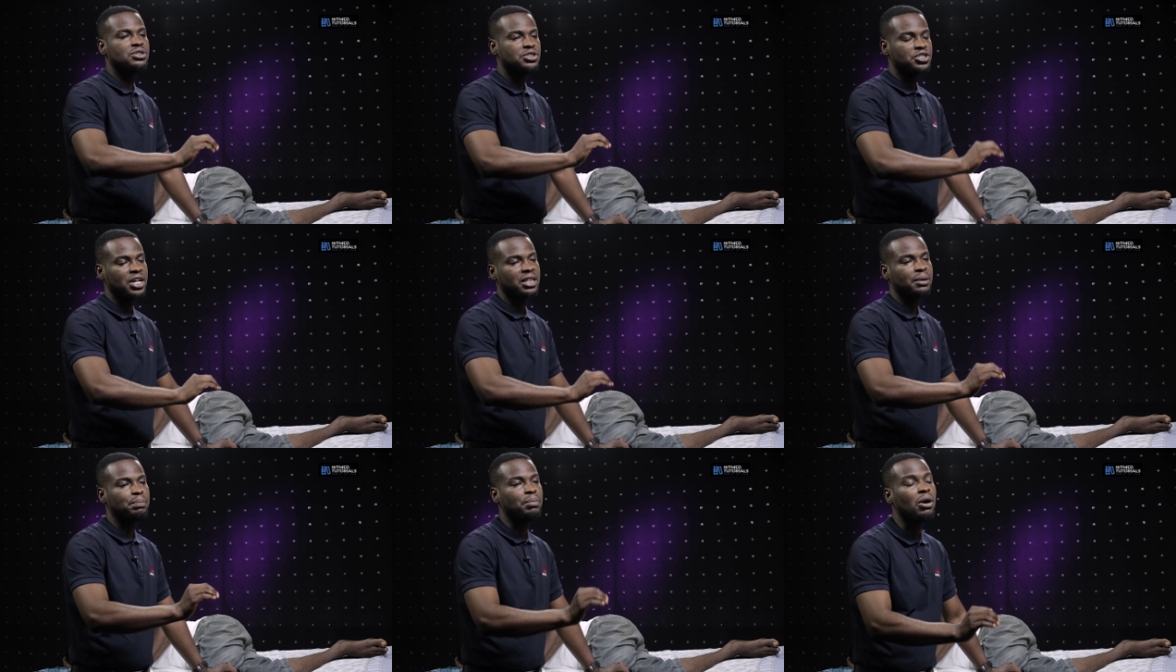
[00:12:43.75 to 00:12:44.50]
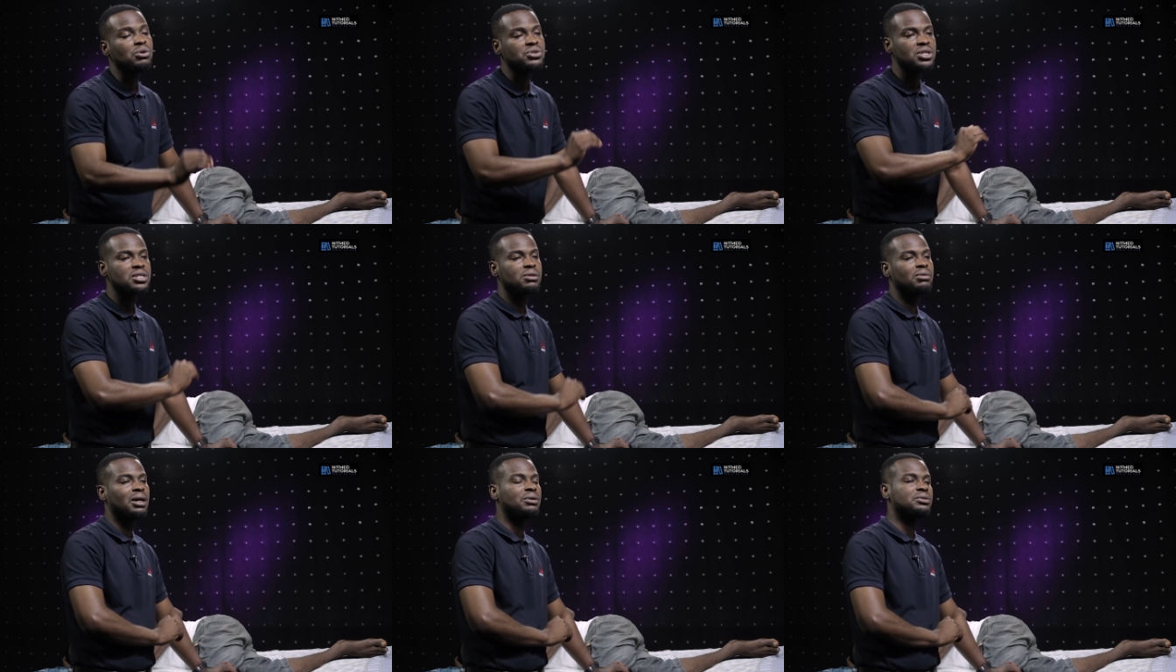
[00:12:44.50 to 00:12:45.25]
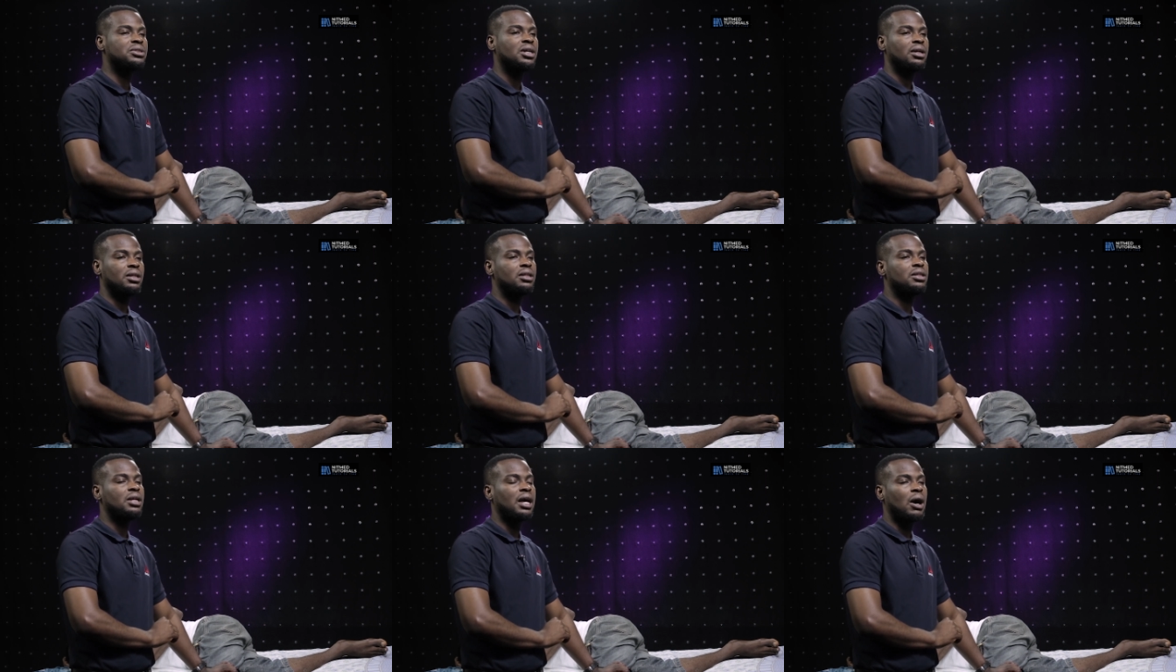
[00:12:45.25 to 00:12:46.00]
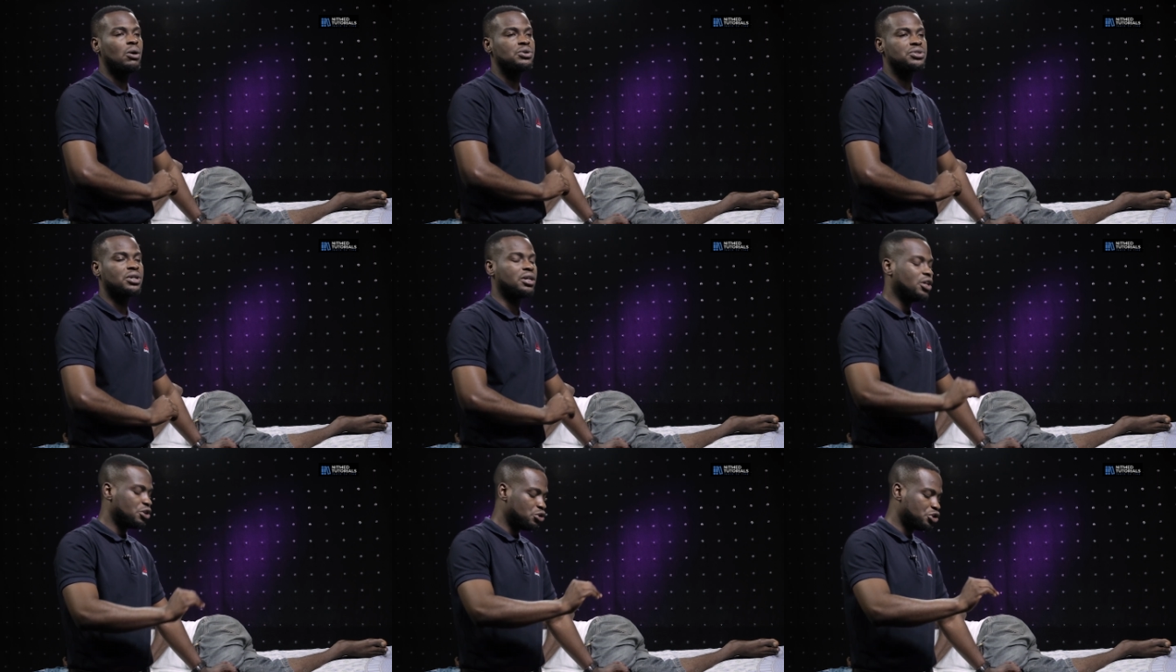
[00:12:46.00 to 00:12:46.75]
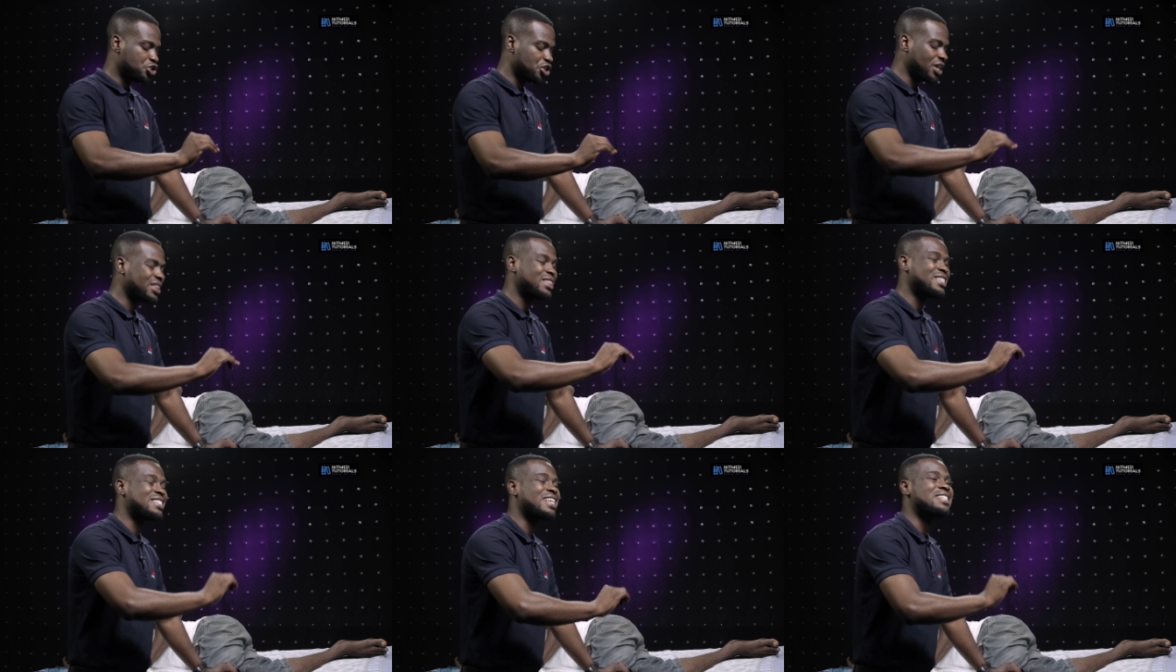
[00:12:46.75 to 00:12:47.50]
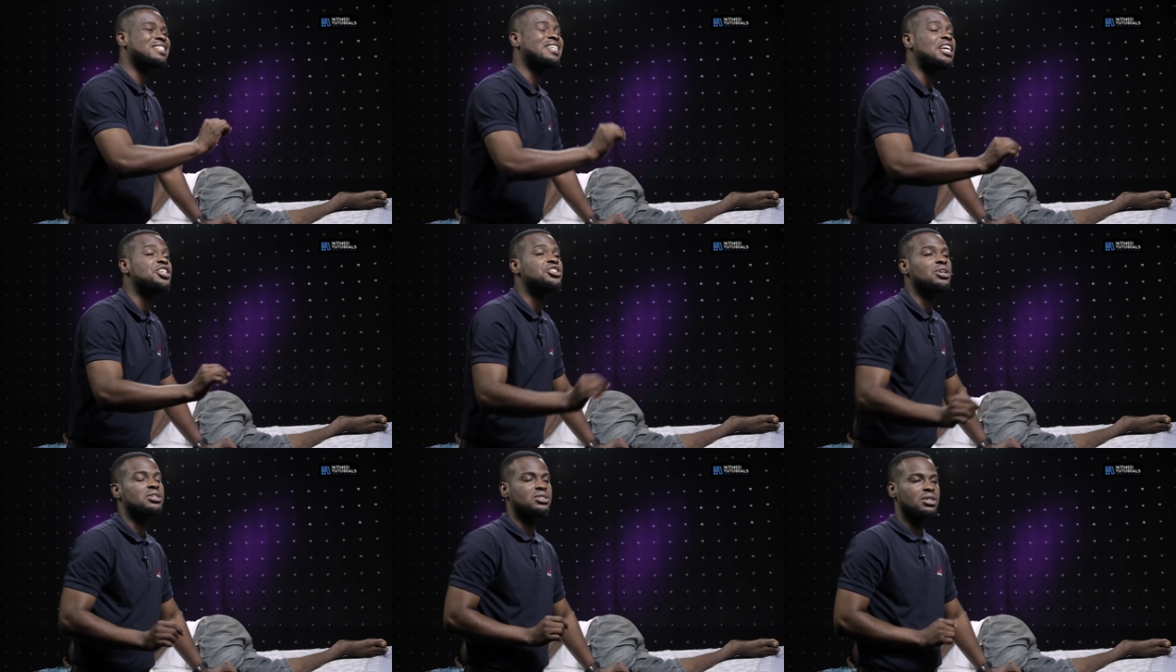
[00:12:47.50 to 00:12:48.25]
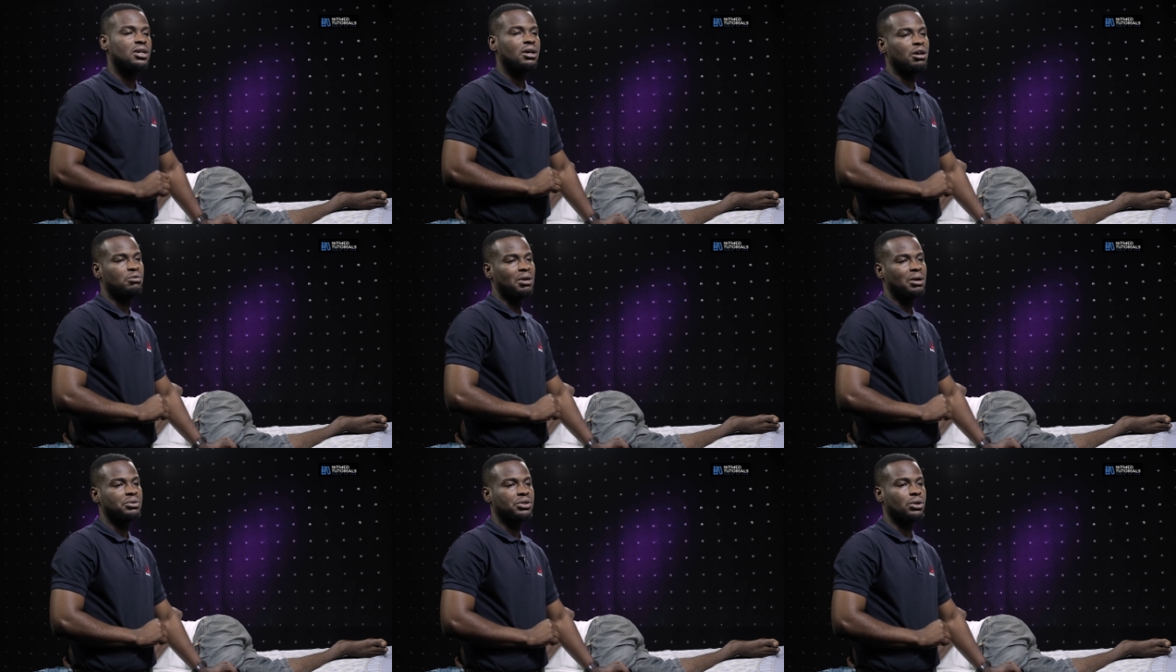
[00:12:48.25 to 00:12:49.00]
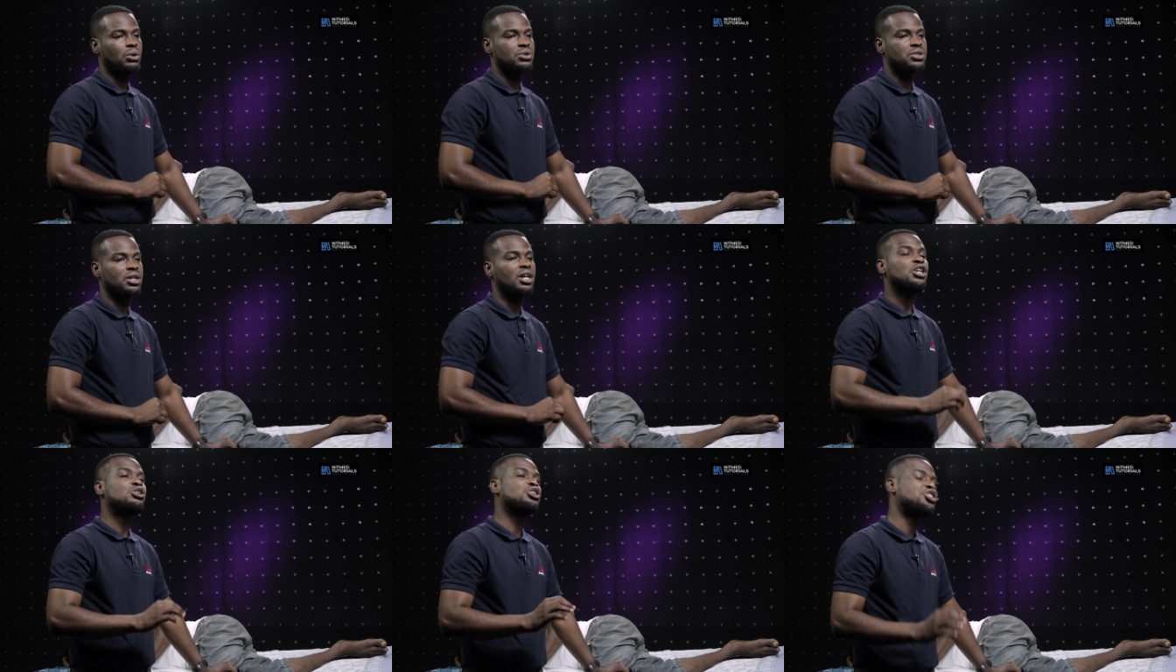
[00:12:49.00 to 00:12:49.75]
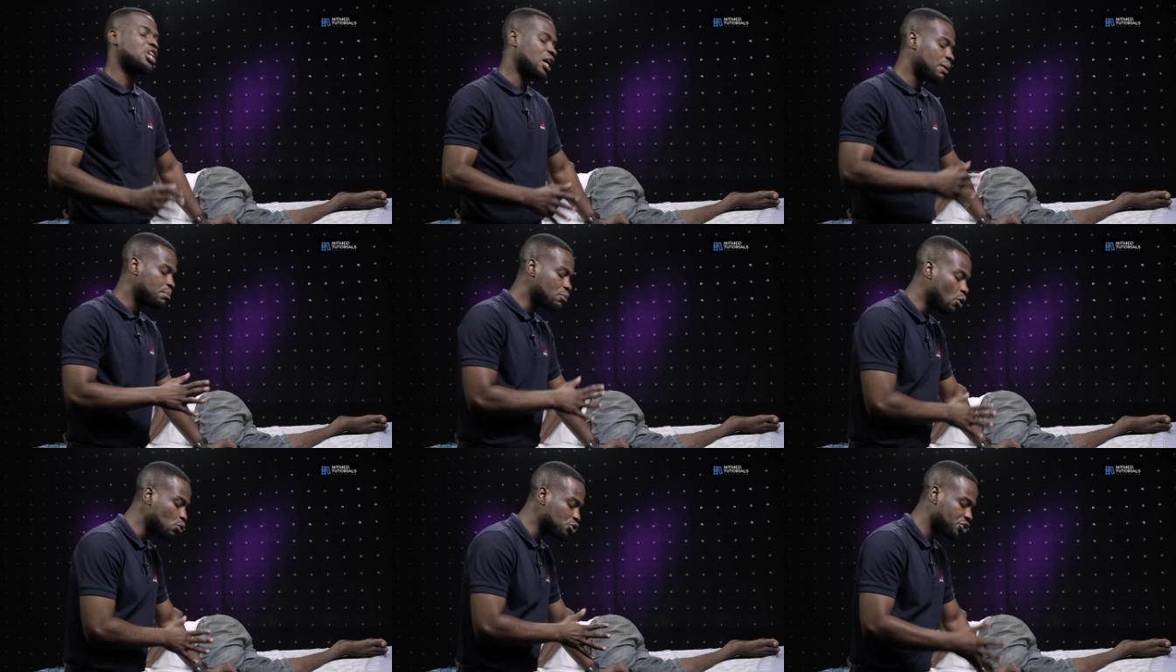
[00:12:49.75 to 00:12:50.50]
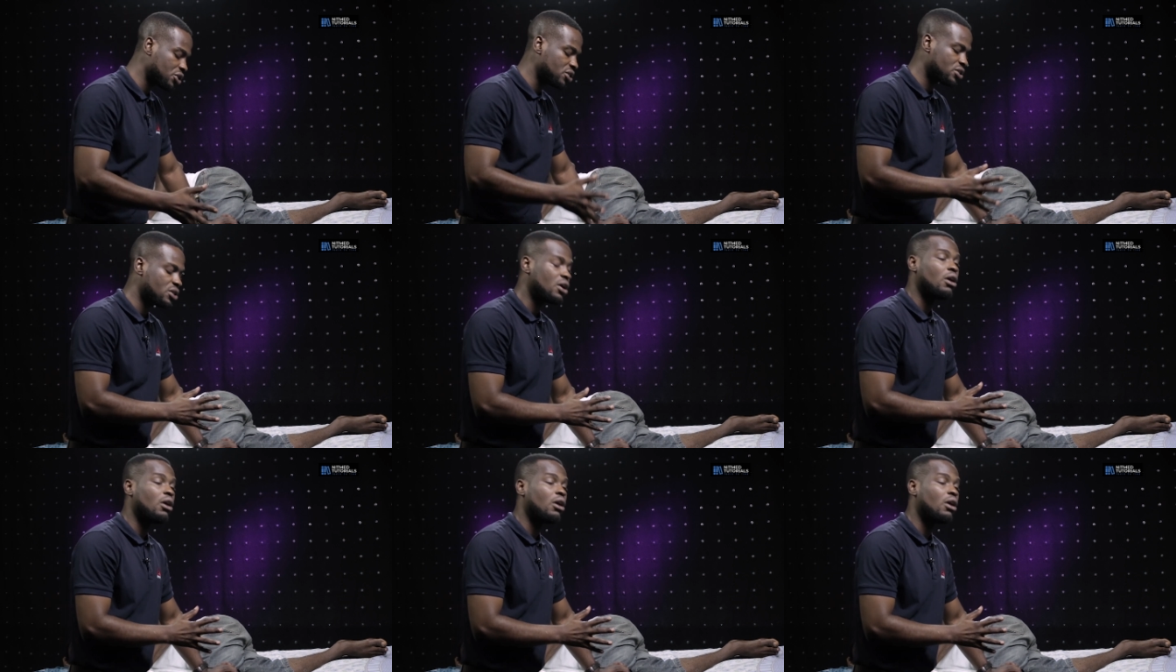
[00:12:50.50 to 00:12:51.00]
You check the pulses around the ulcer, you check the sensations around the ulcer, you check motions